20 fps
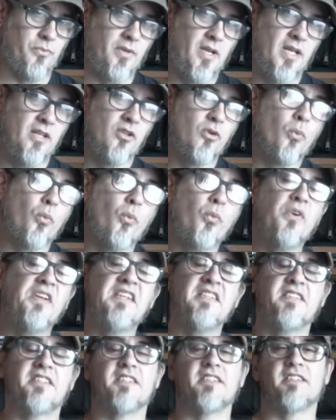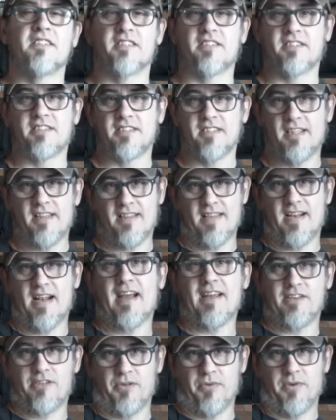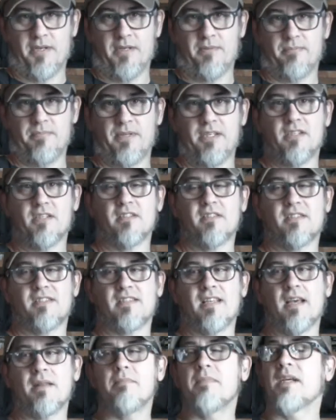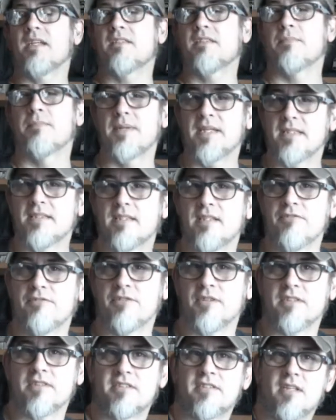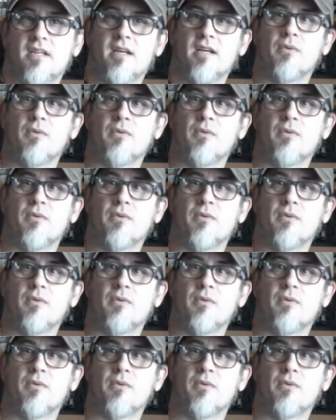and the reasons that I do it, because that makes a big difference.